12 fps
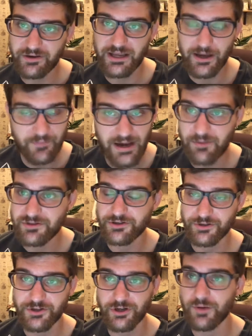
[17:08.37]
It kept mat
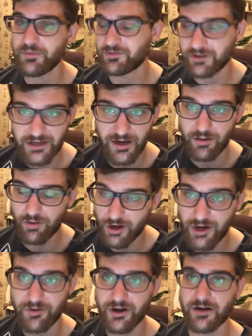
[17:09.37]
returning him and landed a lot
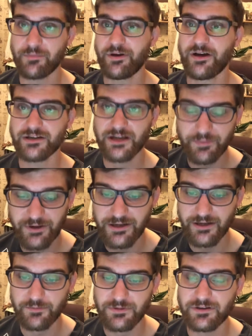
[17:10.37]
of ground and pound, kept
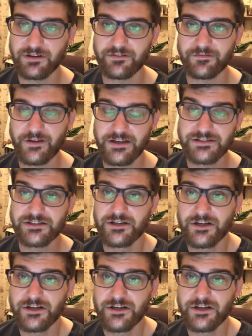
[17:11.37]
hitting him in the face.